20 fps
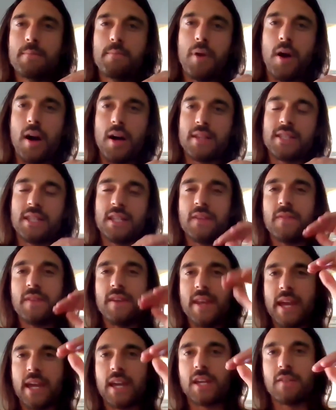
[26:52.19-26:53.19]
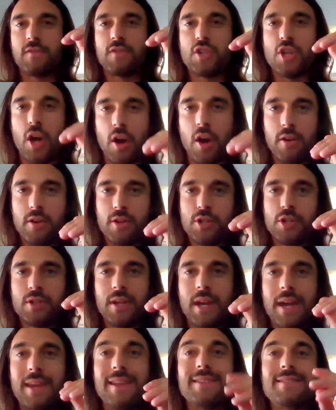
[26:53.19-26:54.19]
positive and negative charge,
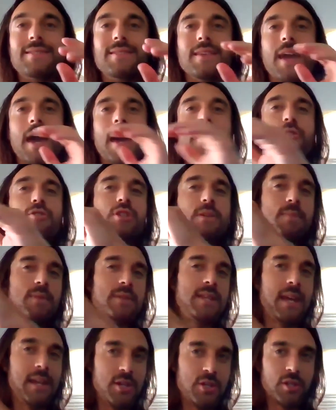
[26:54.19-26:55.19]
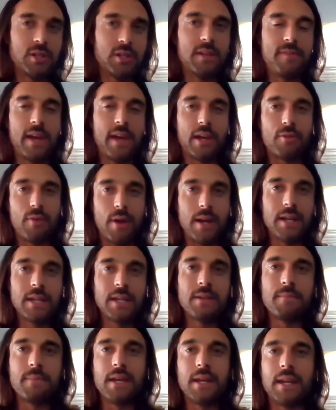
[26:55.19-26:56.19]
and it's the energy potential of that
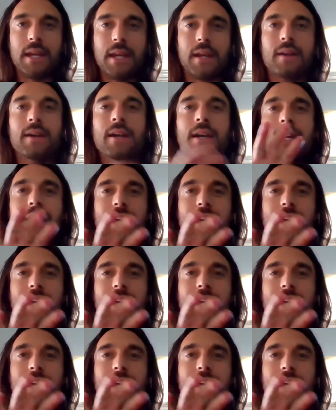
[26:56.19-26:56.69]
gradient, meaning